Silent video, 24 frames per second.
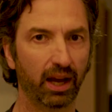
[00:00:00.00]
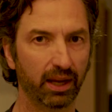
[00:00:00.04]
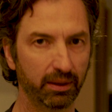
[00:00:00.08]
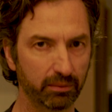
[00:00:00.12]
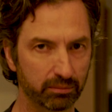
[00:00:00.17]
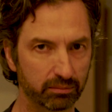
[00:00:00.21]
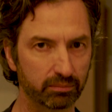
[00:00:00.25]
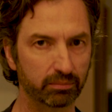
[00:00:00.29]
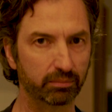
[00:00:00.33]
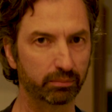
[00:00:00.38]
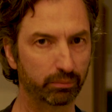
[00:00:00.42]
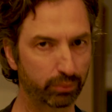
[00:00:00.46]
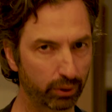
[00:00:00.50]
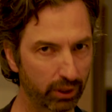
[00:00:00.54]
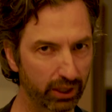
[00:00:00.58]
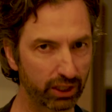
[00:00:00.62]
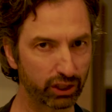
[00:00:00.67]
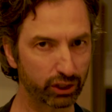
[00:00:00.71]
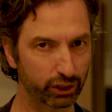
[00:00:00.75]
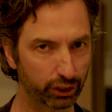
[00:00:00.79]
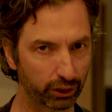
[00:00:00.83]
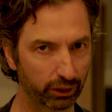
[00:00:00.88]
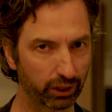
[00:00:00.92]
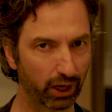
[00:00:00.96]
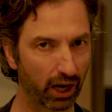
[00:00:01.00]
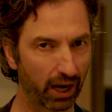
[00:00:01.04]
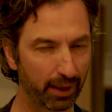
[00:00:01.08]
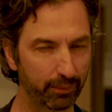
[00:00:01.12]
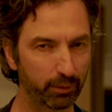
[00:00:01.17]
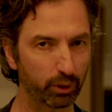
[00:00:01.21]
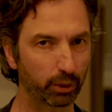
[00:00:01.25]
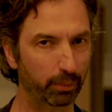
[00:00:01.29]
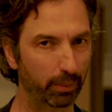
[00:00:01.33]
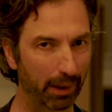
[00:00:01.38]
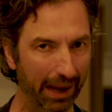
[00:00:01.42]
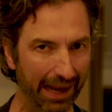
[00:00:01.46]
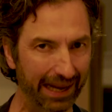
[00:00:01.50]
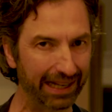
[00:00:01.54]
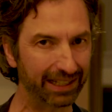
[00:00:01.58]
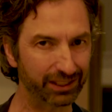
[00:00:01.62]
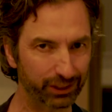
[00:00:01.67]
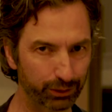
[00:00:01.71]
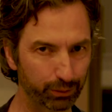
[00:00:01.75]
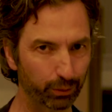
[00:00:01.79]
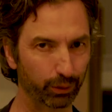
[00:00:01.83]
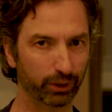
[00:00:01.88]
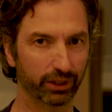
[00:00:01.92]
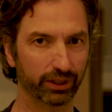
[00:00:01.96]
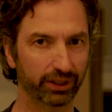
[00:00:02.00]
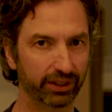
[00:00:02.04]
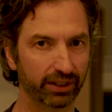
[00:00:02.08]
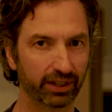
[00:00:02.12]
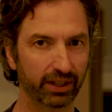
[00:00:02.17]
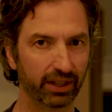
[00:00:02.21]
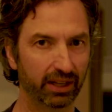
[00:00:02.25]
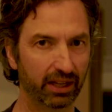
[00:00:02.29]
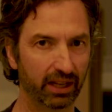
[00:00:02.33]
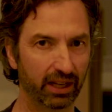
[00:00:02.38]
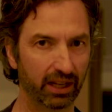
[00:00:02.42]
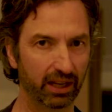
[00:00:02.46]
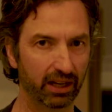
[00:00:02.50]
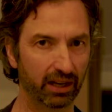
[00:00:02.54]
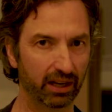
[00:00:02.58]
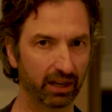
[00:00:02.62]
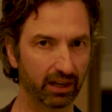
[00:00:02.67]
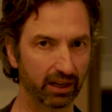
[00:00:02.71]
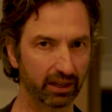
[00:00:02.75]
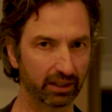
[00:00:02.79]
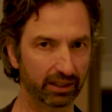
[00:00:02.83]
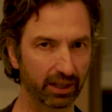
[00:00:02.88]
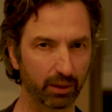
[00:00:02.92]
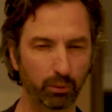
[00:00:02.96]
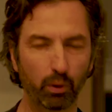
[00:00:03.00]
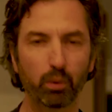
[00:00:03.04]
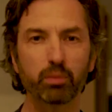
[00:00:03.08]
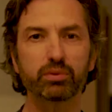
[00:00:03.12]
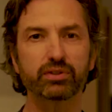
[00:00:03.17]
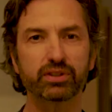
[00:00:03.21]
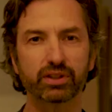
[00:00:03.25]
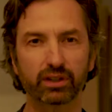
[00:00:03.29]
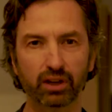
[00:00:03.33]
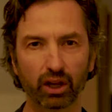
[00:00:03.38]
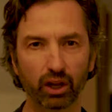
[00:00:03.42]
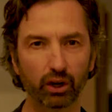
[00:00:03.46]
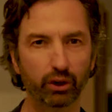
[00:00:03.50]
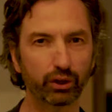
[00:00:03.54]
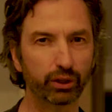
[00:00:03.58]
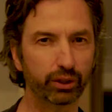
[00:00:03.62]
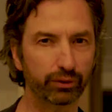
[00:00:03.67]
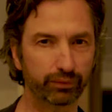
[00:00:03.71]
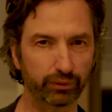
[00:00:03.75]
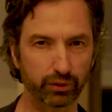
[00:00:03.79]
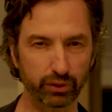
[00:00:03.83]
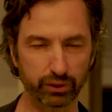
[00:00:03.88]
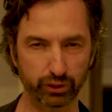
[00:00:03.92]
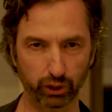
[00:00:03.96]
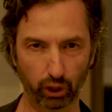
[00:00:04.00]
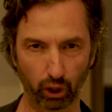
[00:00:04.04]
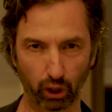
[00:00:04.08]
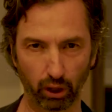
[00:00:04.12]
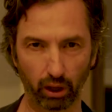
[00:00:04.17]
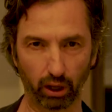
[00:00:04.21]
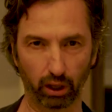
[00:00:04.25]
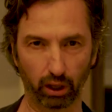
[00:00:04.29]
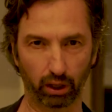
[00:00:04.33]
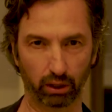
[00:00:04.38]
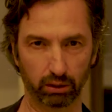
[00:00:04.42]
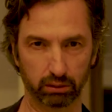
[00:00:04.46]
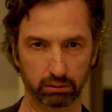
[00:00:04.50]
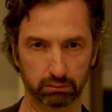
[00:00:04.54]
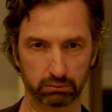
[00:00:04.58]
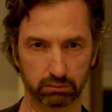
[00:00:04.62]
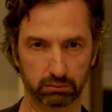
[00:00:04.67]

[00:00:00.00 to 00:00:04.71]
I'm pretty sure I'm your password. Okay, what was the color of your first car?